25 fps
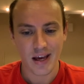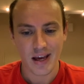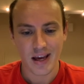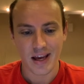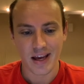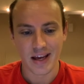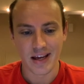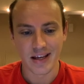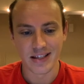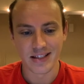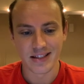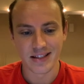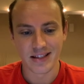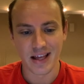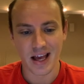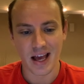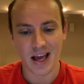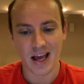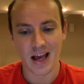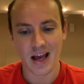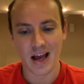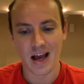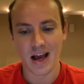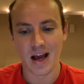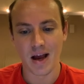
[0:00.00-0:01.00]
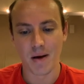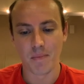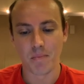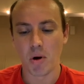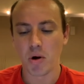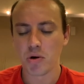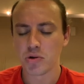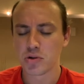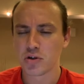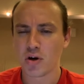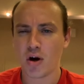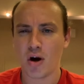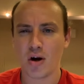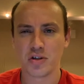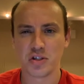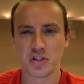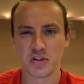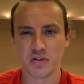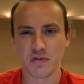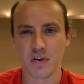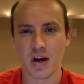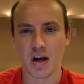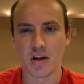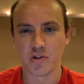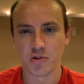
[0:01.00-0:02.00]
is that most cards
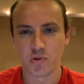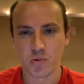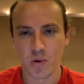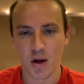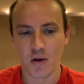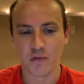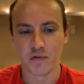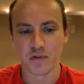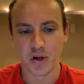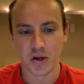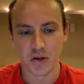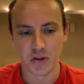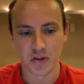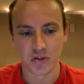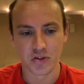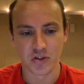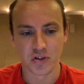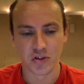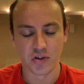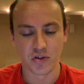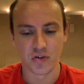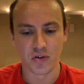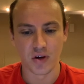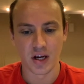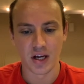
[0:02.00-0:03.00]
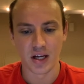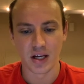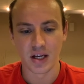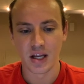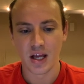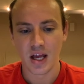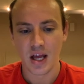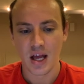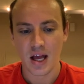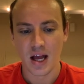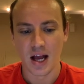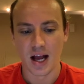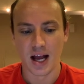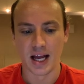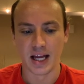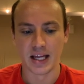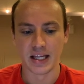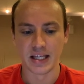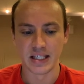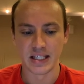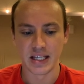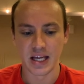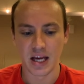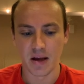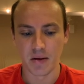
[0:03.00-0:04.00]
are around $12 to grade,
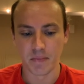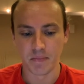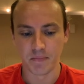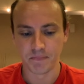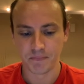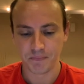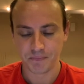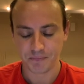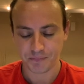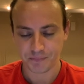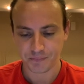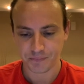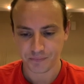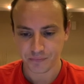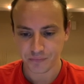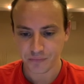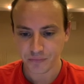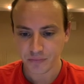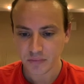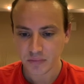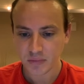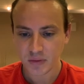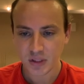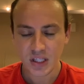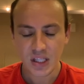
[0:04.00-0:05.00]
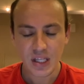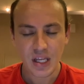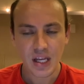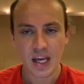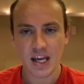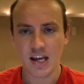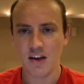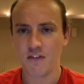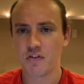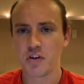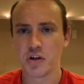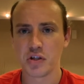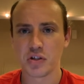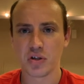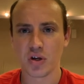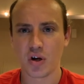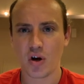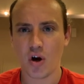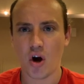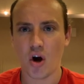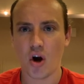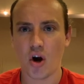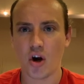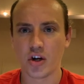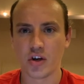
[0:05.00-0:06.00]
and if there's a
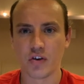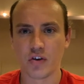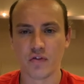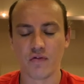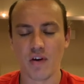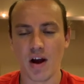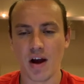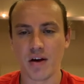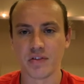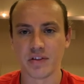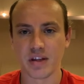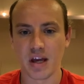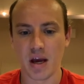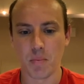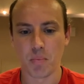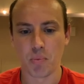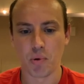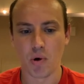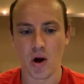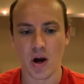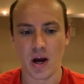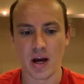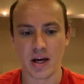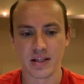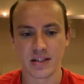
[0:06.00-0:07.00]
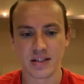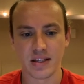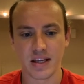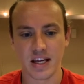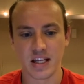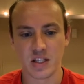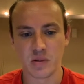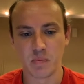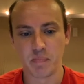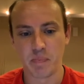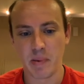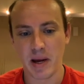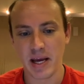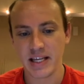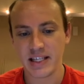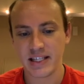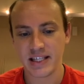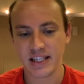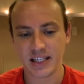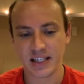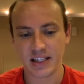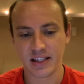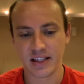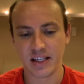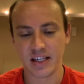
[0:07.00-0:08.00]
card around that price, it's
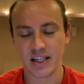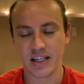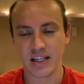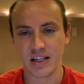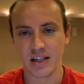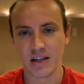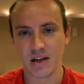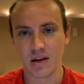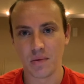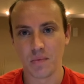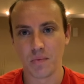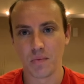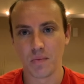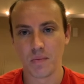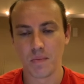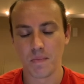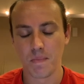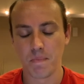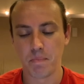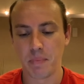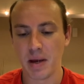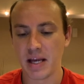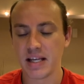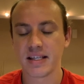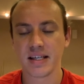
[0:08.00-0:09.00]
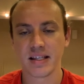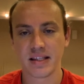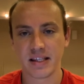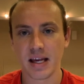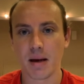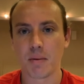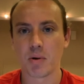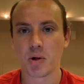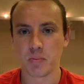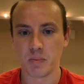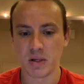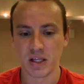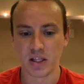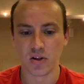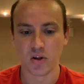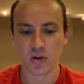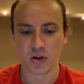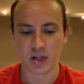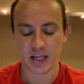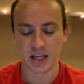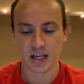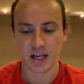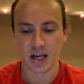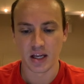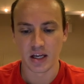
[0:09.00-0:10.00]
basically I'm going to be
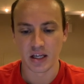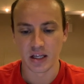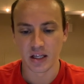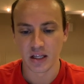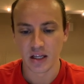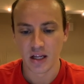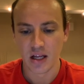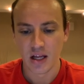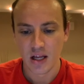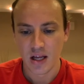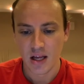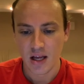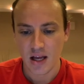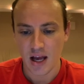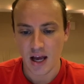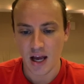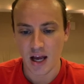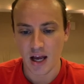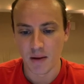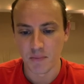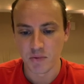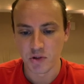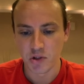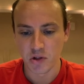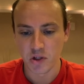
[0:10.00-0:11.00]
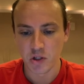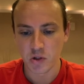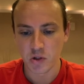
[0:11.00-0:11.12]
looking at it. So this